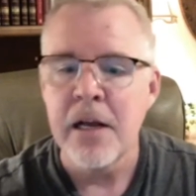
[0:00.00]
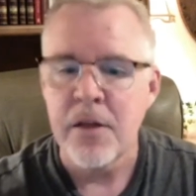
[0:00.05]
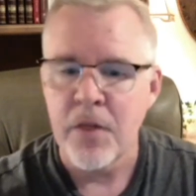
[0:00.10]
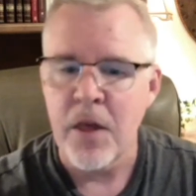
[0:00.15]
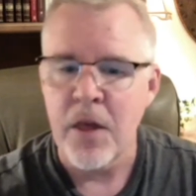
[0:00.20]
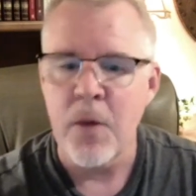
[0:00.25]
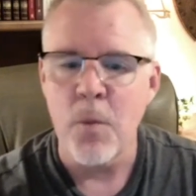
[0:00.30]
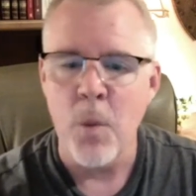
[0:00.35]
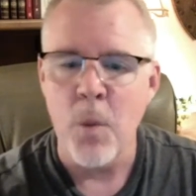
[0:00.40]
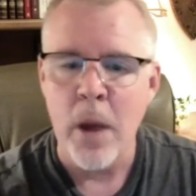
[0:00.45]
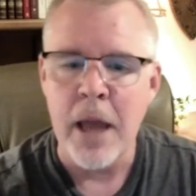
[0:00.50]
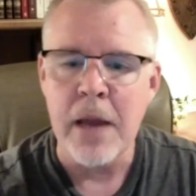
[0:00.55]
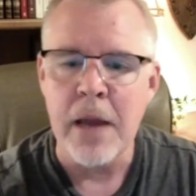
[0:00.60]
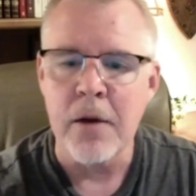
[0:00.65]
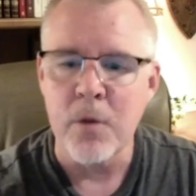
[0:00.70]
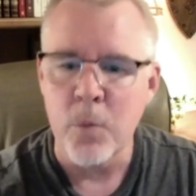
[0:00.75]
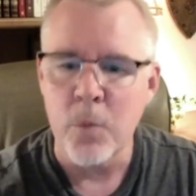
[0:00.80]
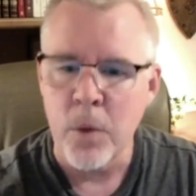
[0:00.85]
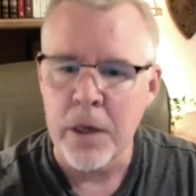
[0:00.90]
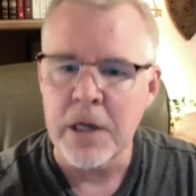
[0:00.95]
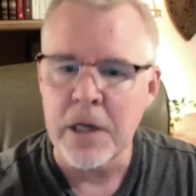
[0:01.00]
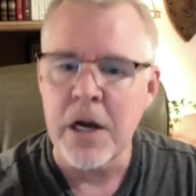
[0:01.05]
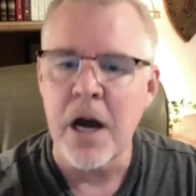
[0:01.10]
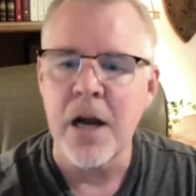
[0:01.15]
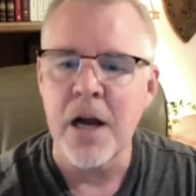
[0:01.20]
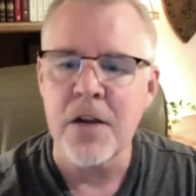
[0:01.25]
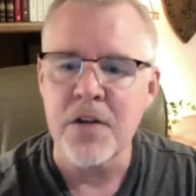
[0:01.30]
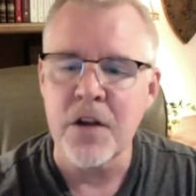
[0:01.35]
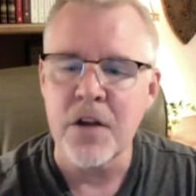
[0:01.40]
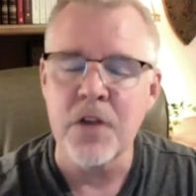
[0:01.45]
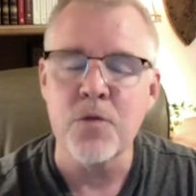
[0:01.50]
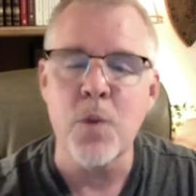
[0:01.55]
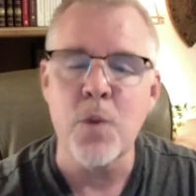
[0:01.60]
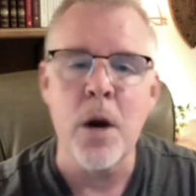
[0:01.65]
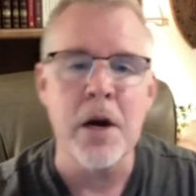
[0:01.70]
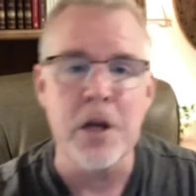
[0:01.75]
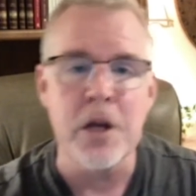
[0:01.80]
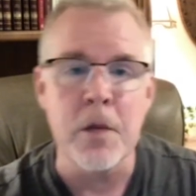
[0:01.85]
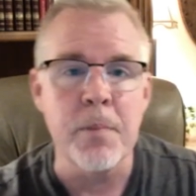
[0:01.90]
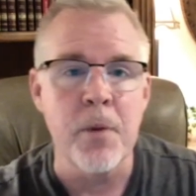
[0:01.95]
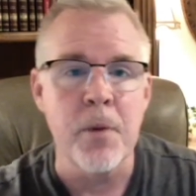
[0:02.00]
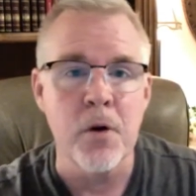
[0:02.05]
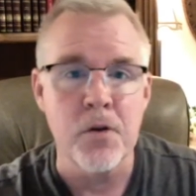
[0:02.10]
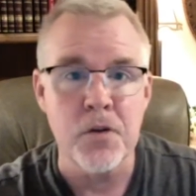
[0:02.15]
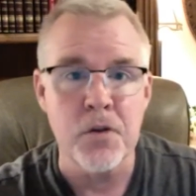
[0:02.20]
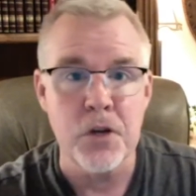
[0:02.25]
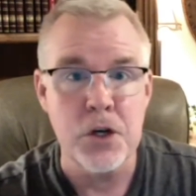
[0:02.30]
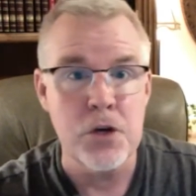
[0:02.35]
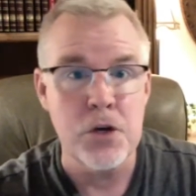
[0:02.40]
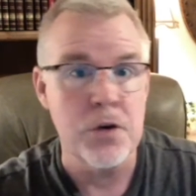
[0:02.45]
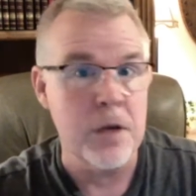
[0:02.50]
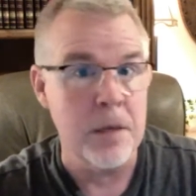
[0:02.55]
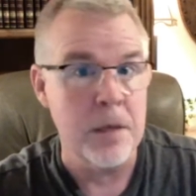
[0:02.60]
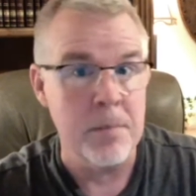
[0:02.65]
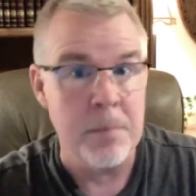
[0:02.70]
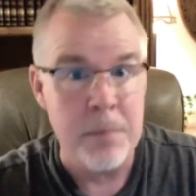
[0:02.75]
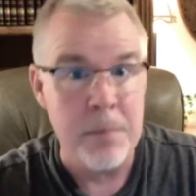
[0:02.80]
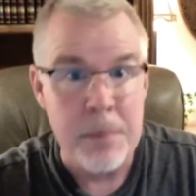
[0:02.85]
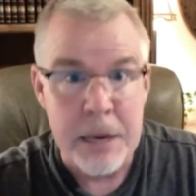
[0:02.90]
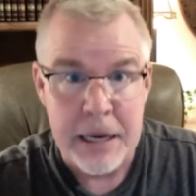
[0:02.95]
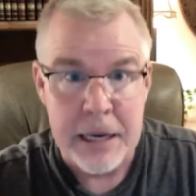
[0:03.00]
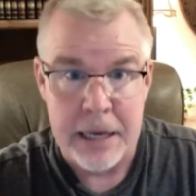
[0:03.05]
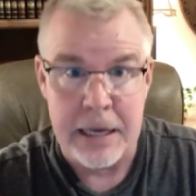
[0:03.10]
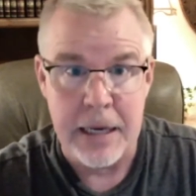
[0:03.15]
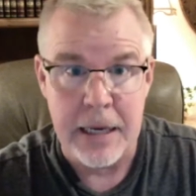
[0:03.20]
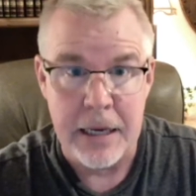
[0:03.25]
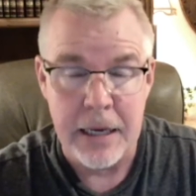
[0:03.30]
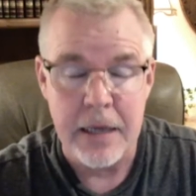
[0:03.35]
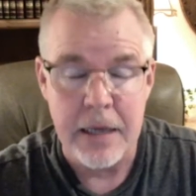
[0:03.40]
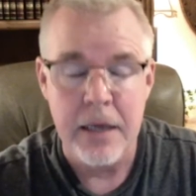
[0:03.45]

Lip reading: that when God says, why are you persecuting me?